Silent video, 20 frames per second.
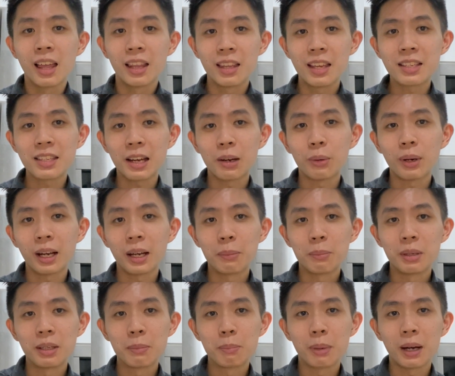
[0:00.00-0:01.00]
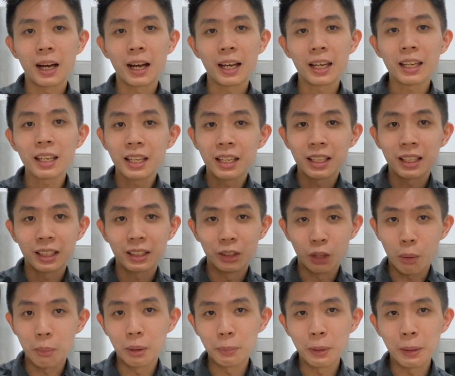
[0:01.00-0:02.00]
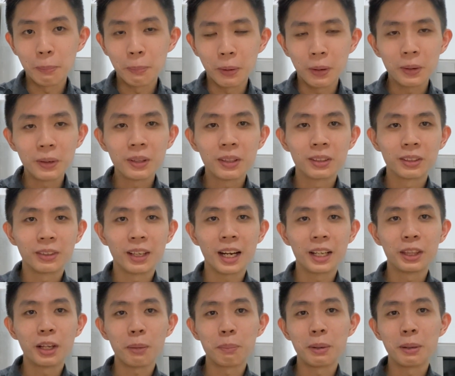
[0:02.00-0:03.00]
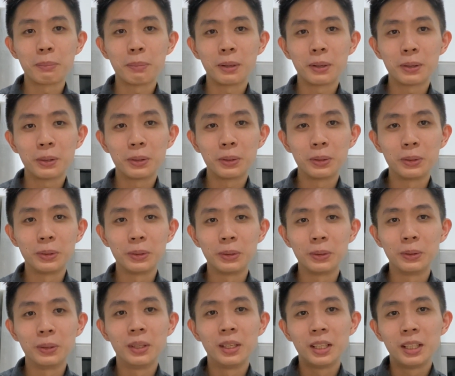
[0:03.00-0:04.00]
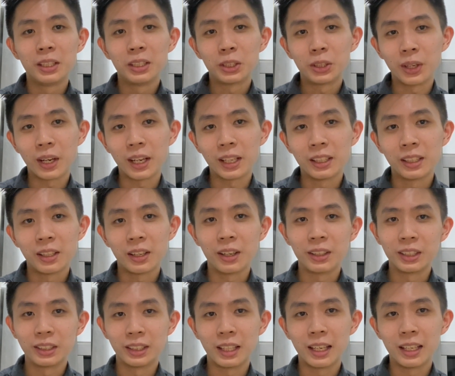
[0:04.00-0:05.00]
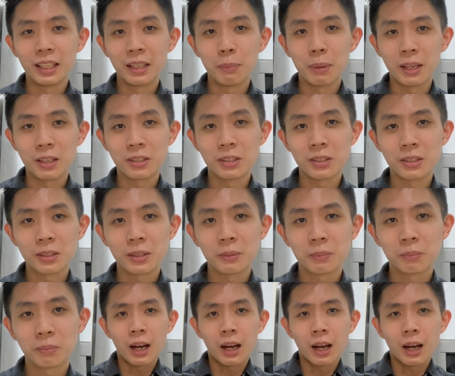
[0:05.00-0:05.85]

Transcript: These are what I mean by normal people, right? Not people who trade on a daily basis.